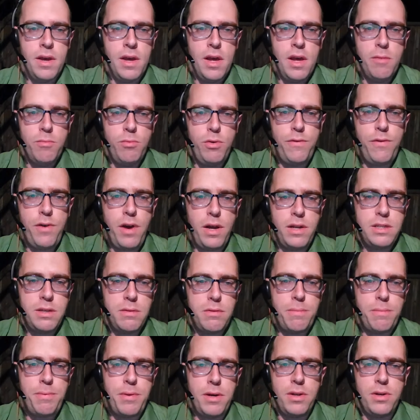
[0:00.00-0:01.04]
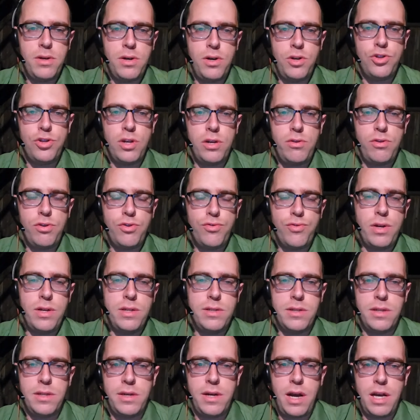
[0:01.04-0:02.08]
Moving on to the political and general
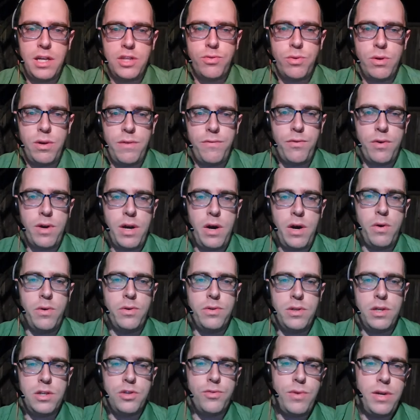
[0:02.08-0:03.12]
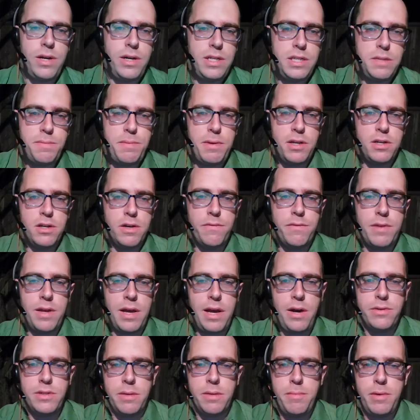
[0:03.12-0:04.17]
trends in the last 24 hours. Israeli Speaker of the
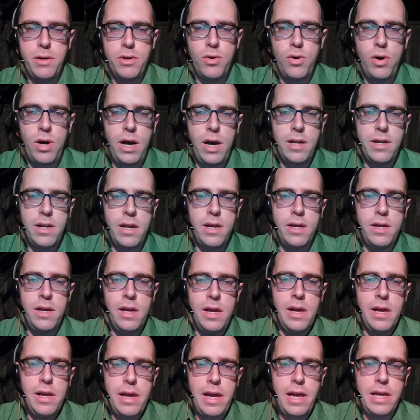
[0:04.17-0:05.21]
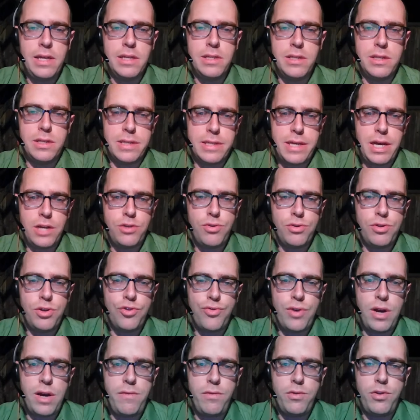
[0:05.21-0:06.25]
House Amir Ohana is scheduled to
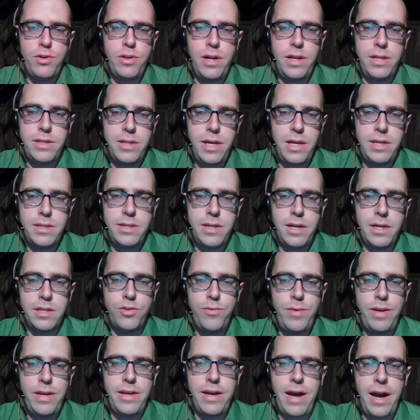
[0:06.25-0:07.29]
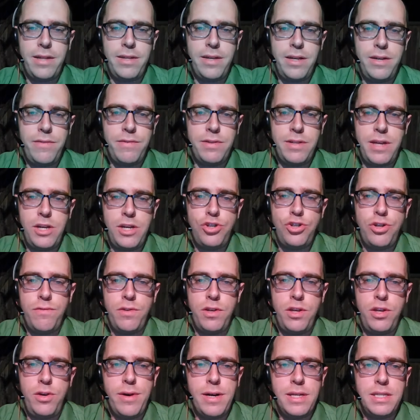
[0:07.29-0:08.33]
travel to the United States next week at the invitation of the
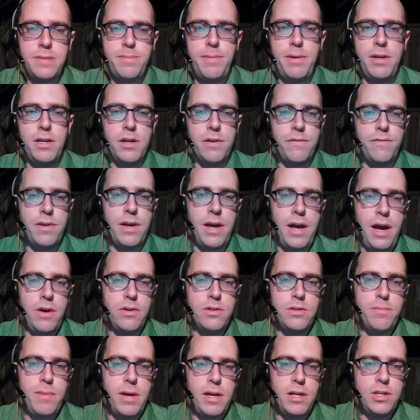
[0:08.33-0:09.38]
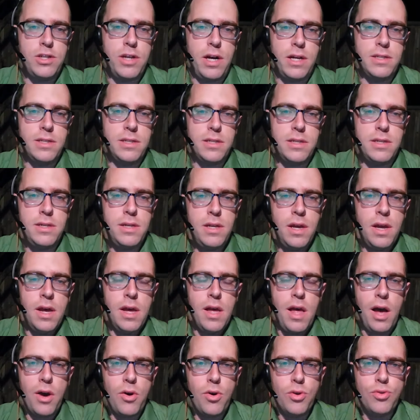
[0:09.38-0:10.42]
U.S. Speaker of the House Mike Johnson.
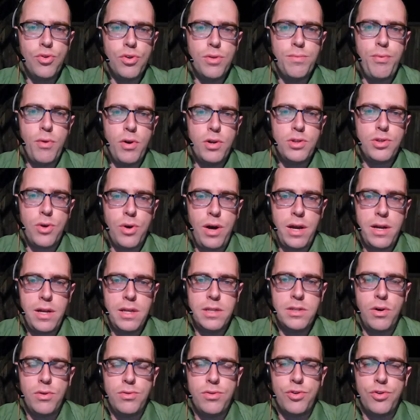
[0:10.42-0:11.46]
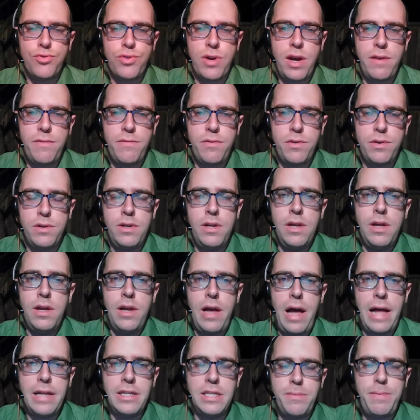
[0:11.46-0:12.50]
According to reports, Ohana is going to travel
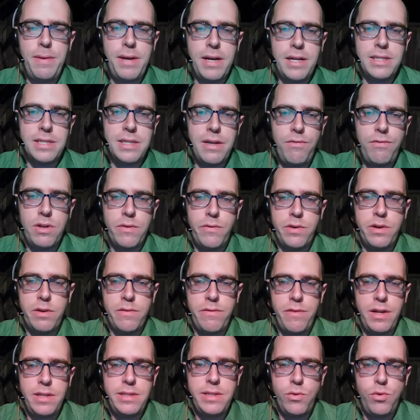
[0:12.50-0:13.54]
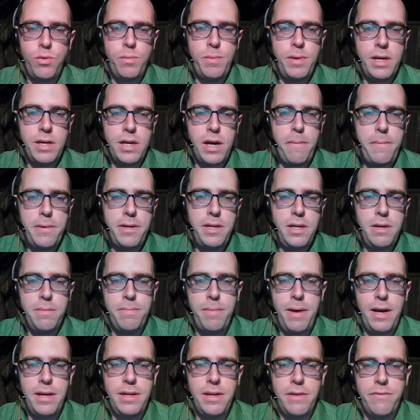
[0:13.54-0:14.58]
and speak at several different events and will be accompanied
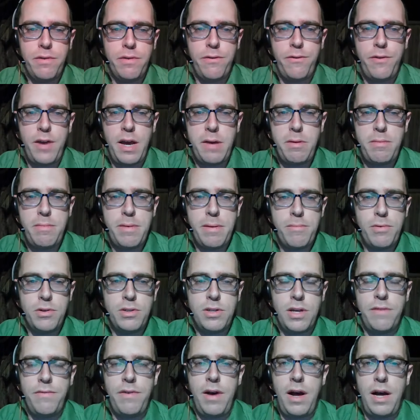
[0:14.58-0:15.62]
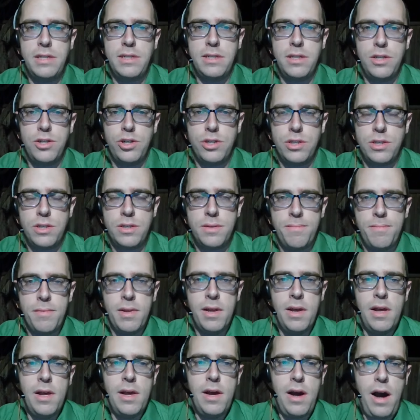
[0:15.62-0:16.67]
by different family members of hostages.
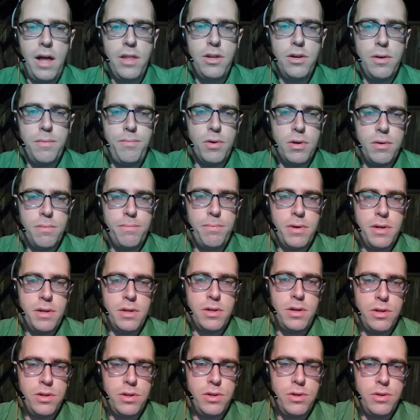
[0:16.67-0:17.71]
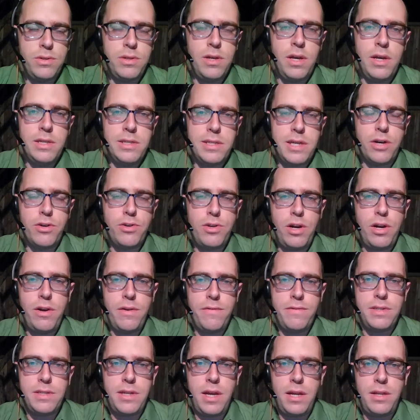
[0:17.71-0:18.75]
Other important political news Secretary of
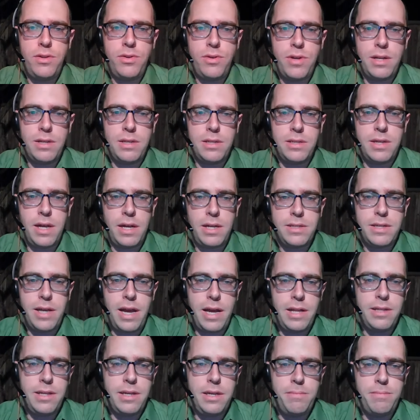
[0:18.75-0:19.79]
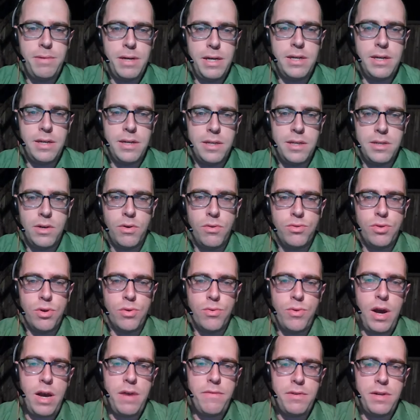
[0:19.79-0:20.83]
State in the United States Antony Blinken is going to
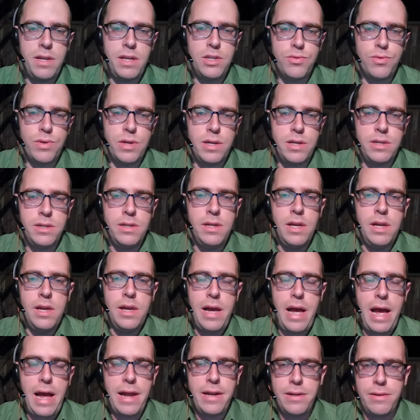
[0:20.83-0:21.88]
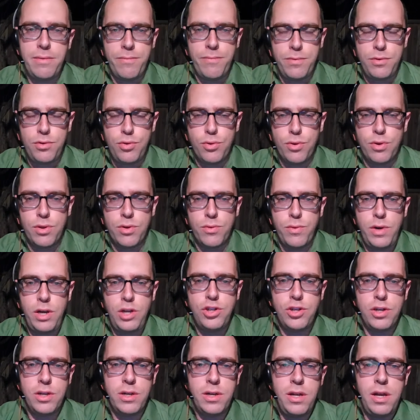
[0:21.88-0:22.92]
arrive in Israel and tour the
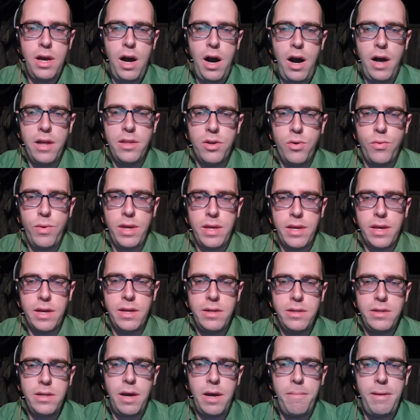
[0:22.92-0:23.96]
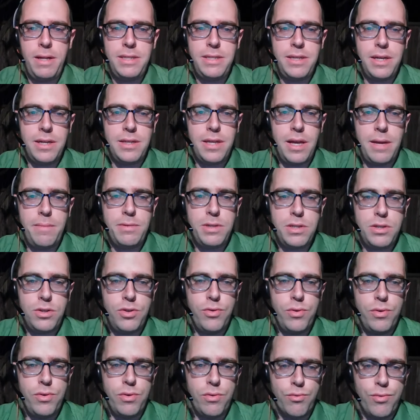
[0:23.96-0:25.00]
region on the weekend amidst the attempts
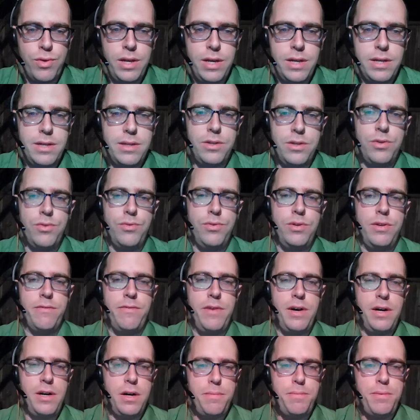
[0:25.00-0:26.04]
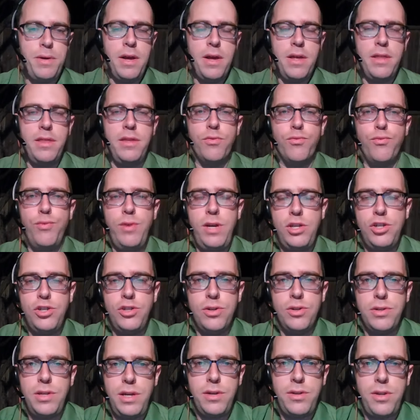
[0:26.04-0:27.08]
to, re- to develop the
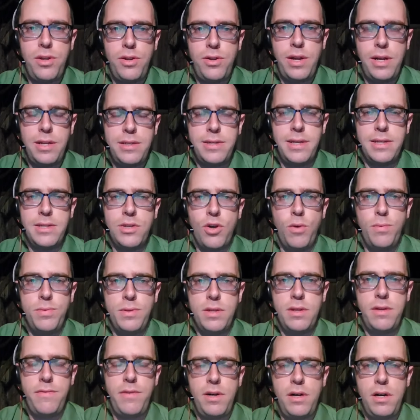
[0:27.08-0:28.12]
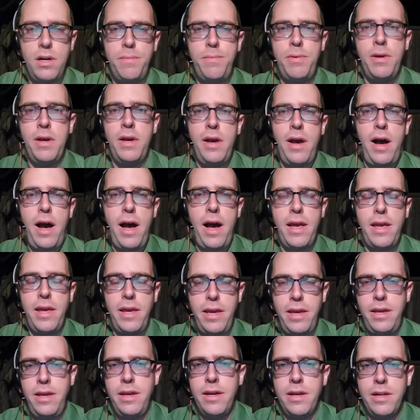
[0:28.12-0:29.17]
regional deal the United States hopes to develop,
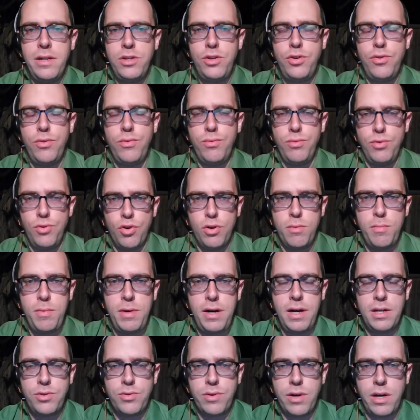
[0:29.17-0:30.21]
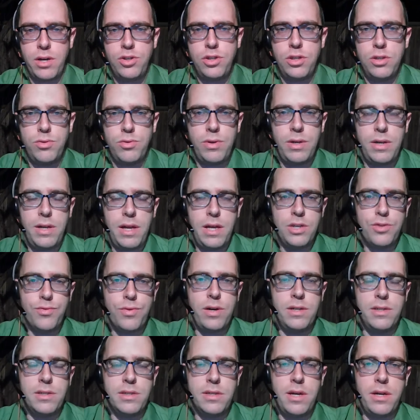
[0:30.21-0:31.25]
i.e., to normalize relations between
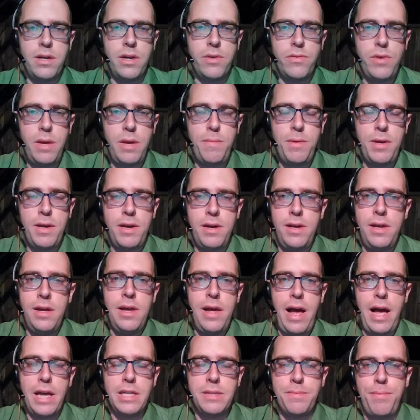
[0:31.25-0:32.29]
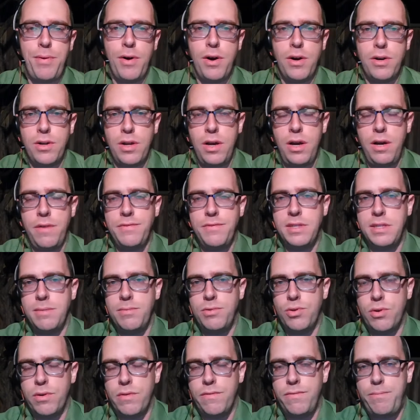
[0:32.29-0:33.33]
Israel and Saudi Arabia as part of some
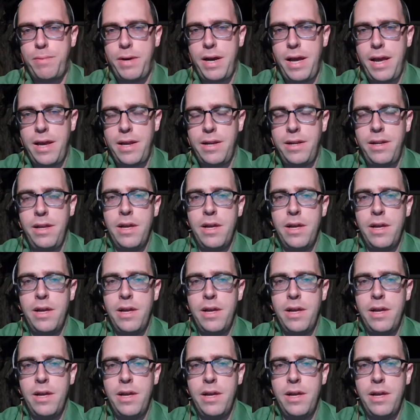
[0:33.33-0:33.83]
sort of plan